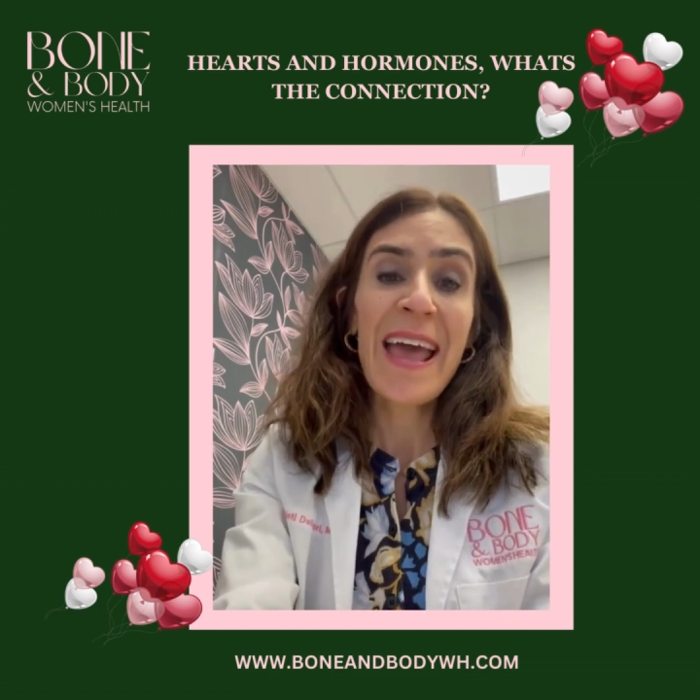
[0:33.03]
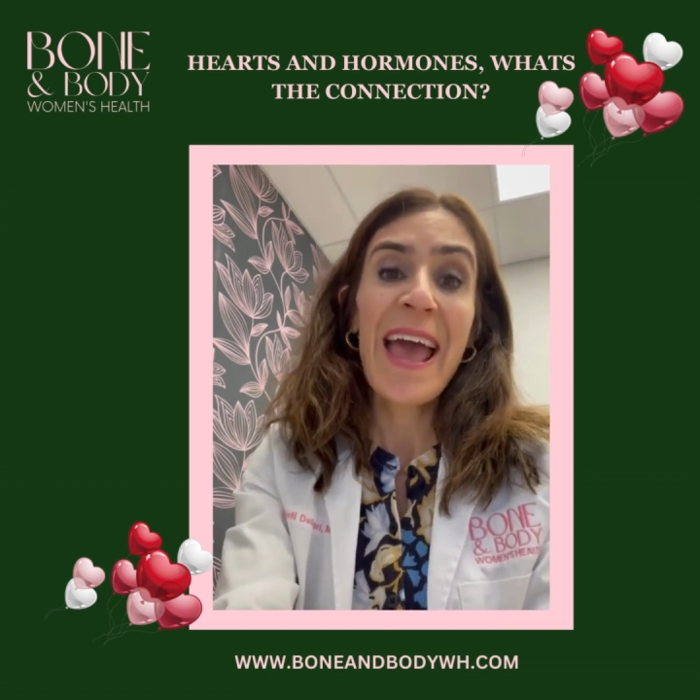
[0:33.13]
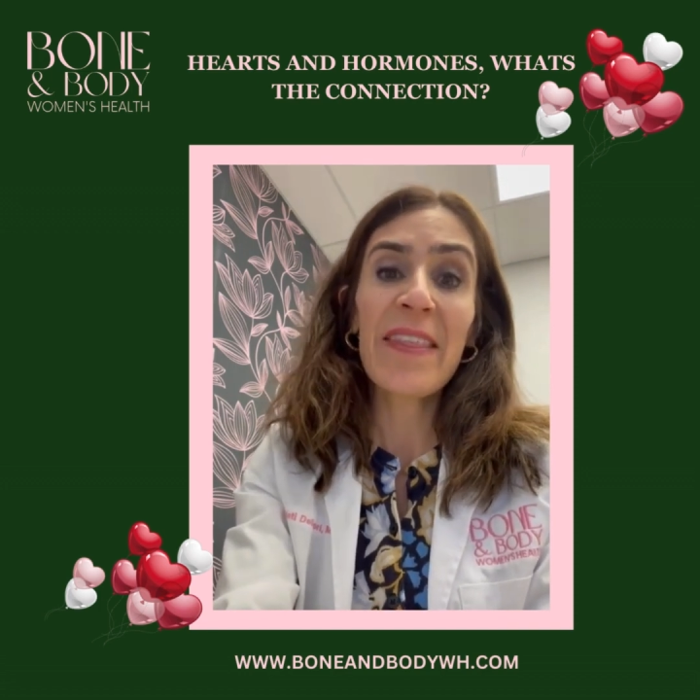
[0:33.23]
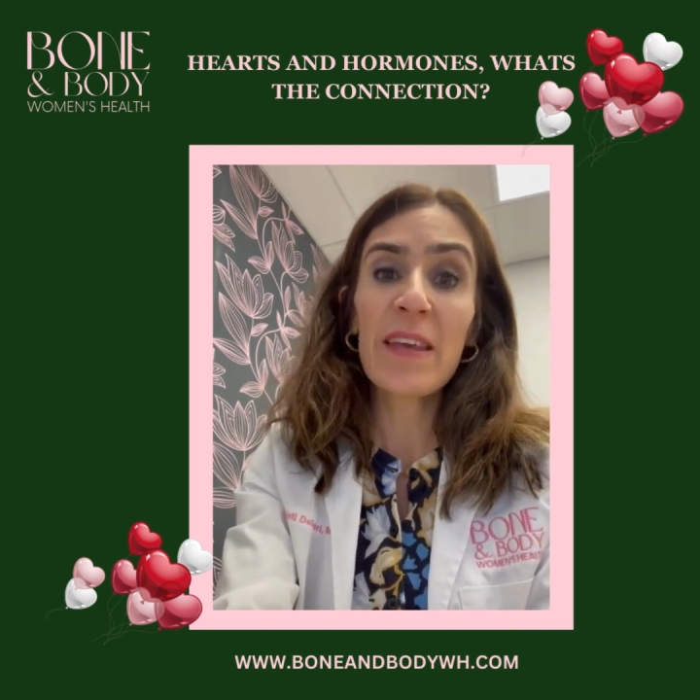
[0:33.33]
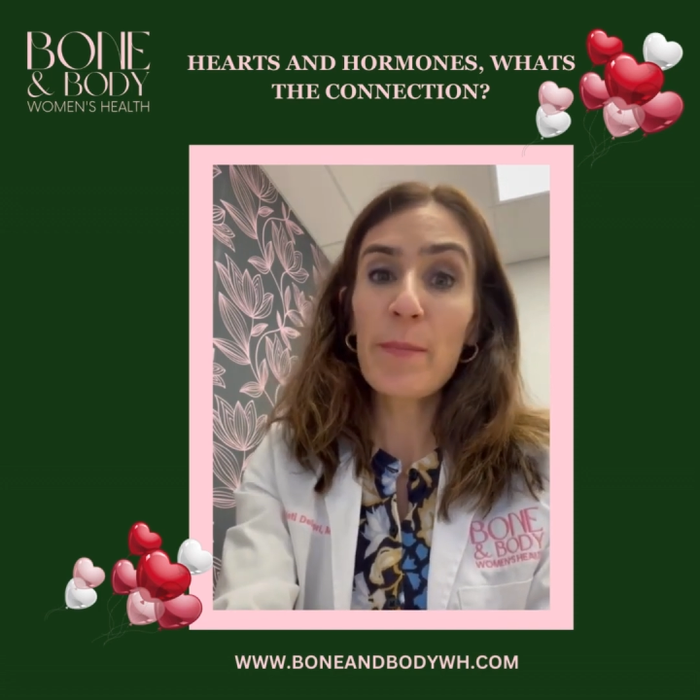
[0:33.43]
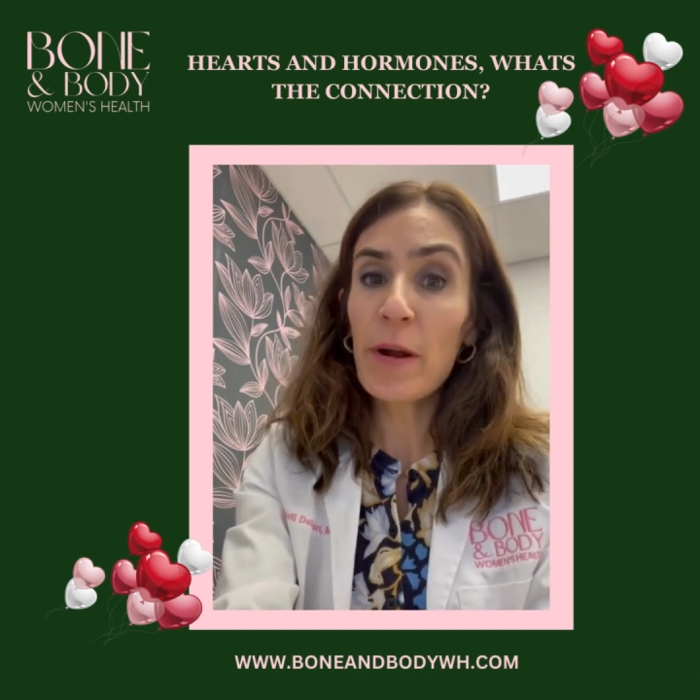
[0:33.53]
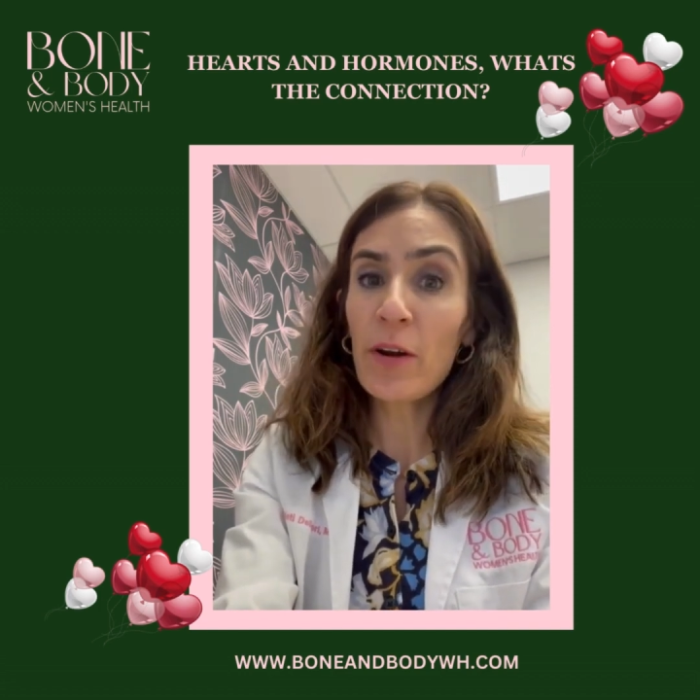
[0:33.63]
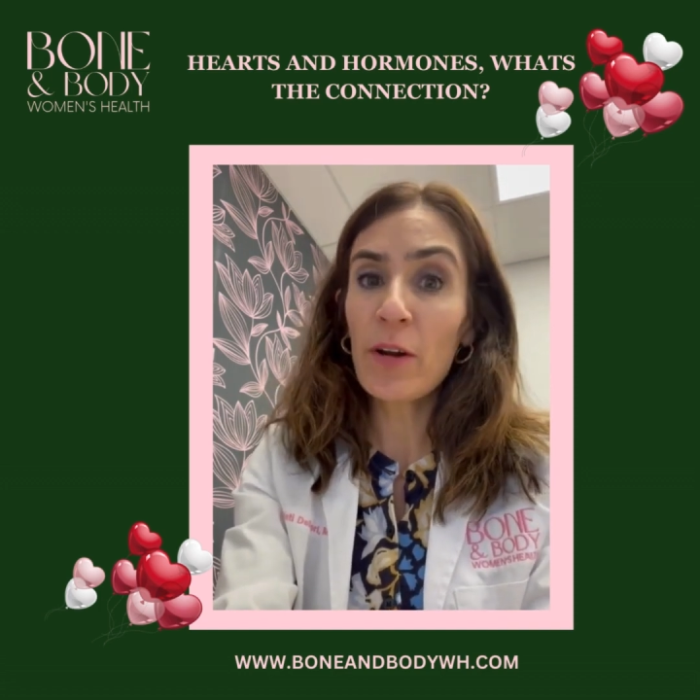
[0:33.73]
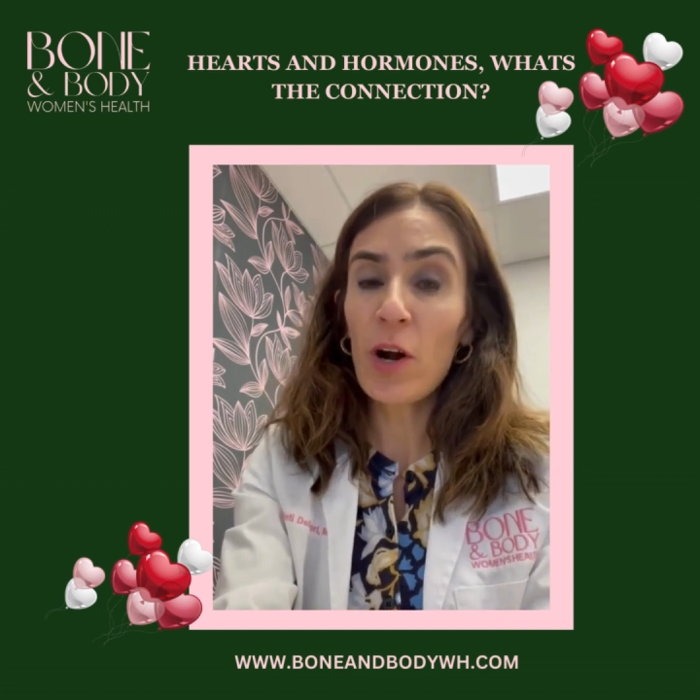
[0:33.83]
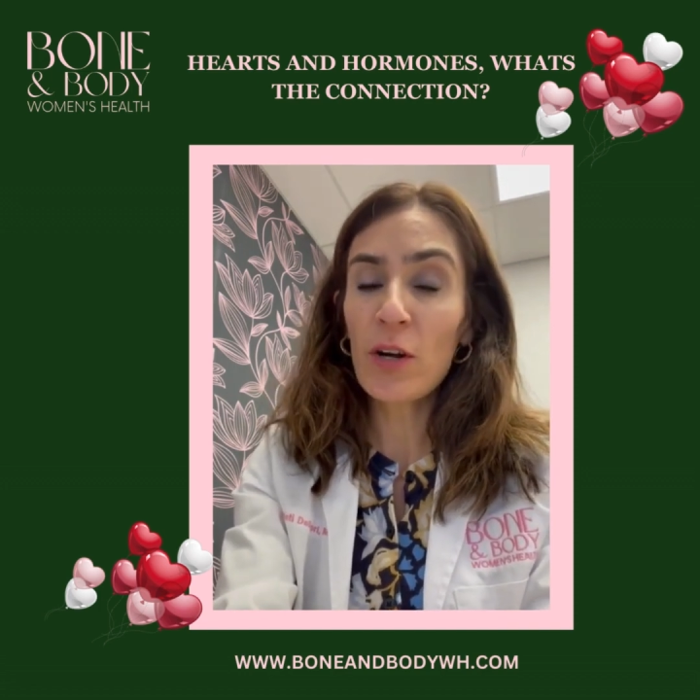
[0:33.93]
And the
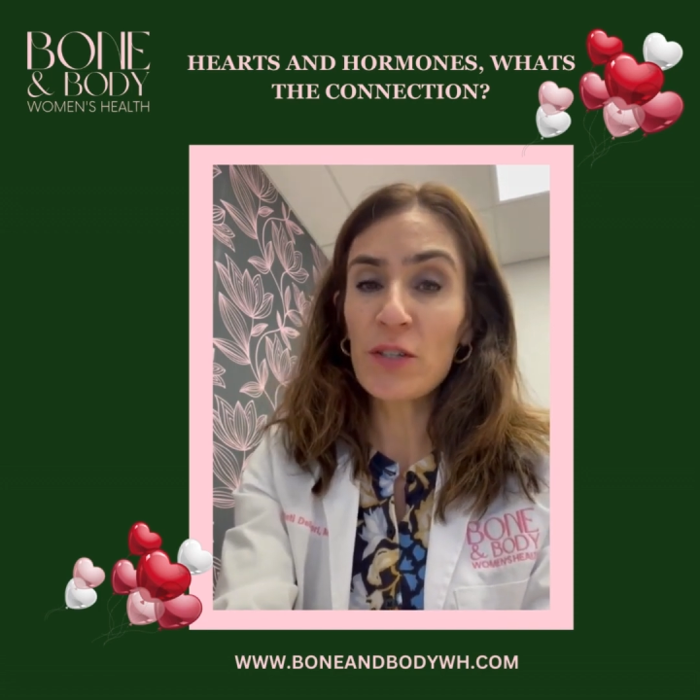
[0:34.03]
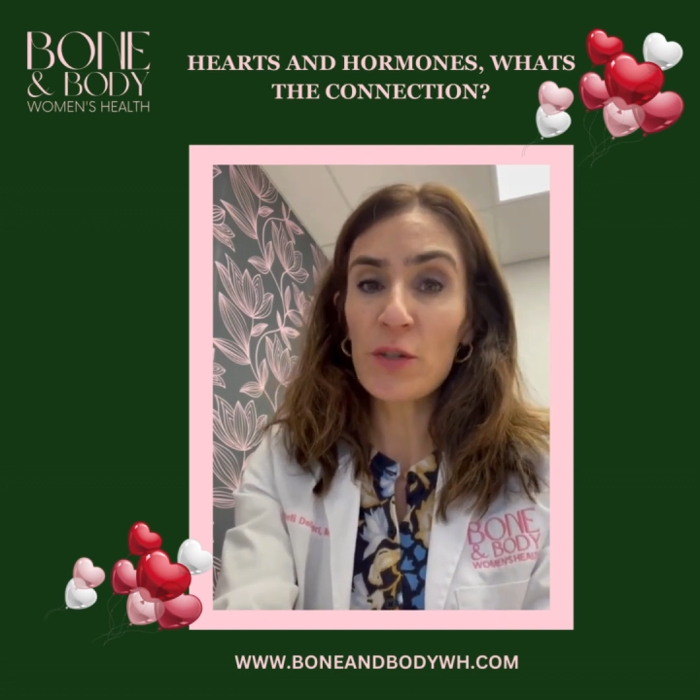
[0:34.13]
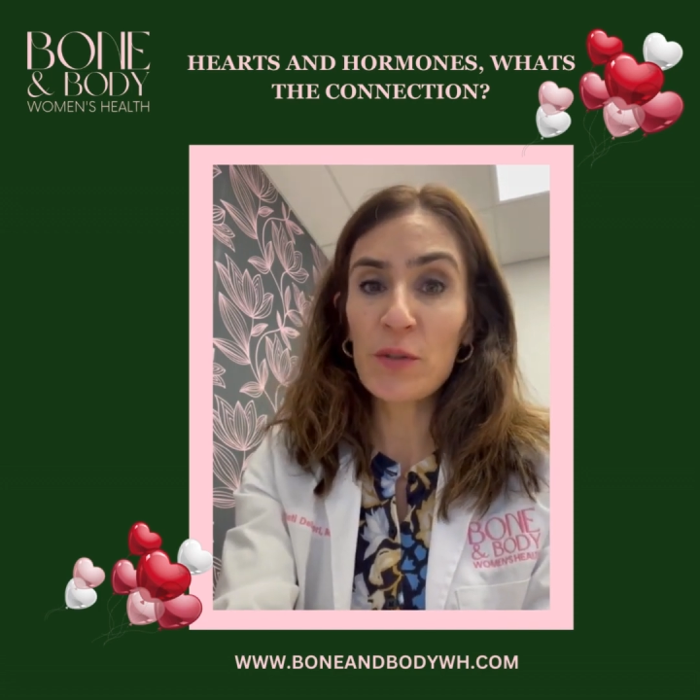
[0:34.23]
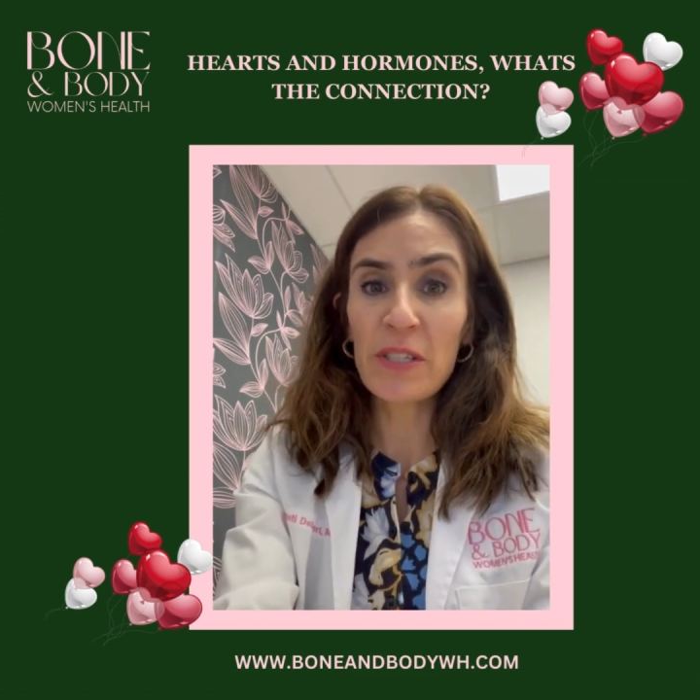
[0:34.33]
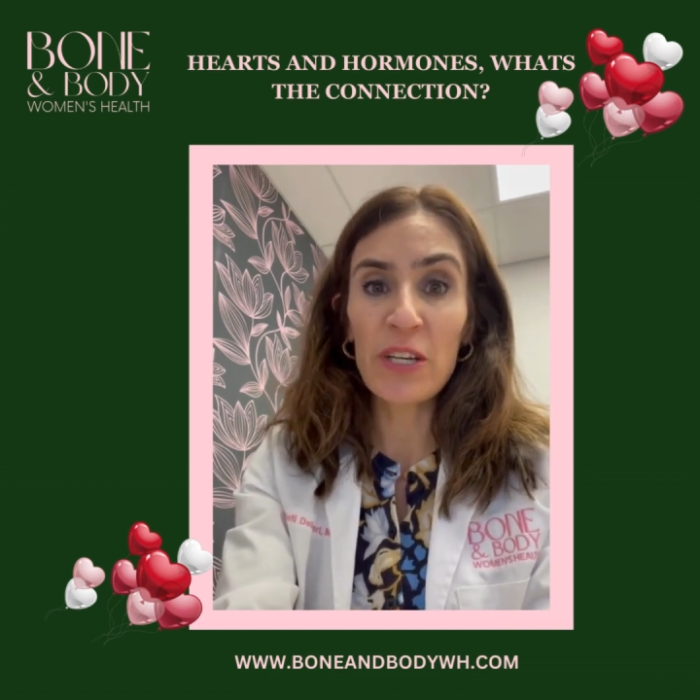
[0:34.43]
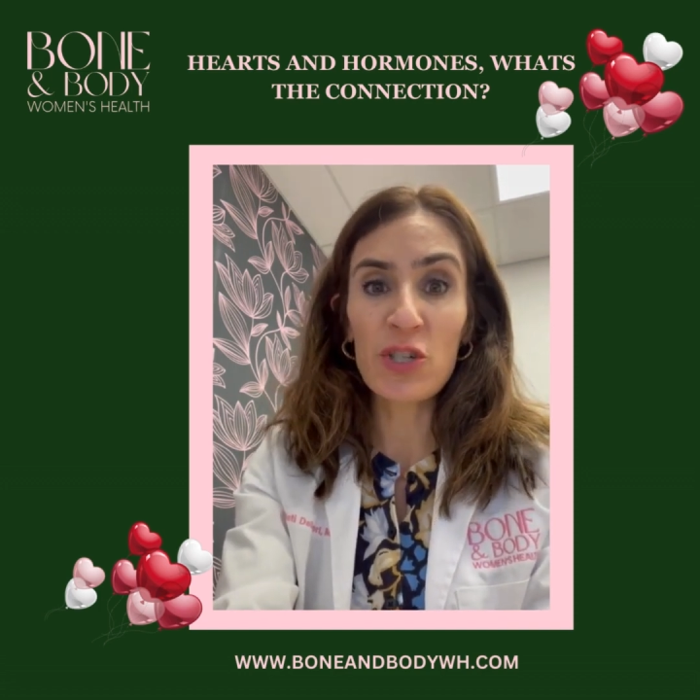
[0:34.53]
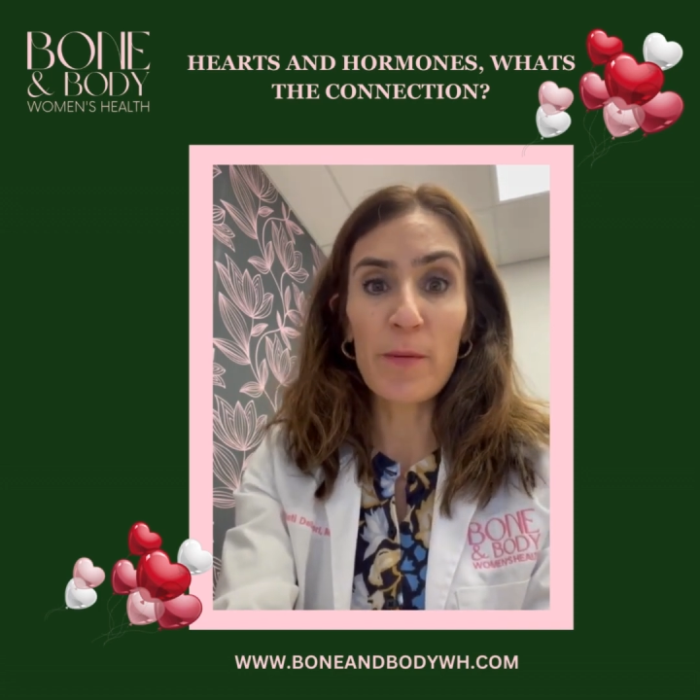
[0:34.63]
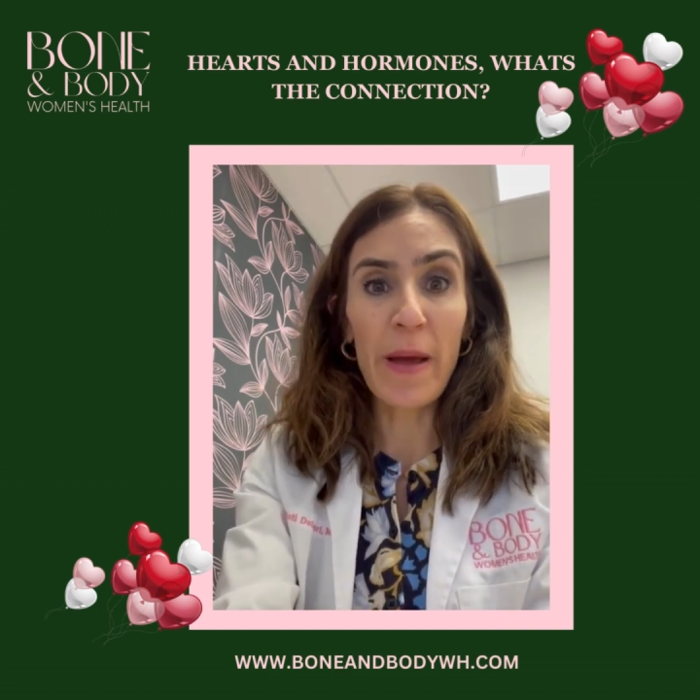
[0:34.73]
American Heart Association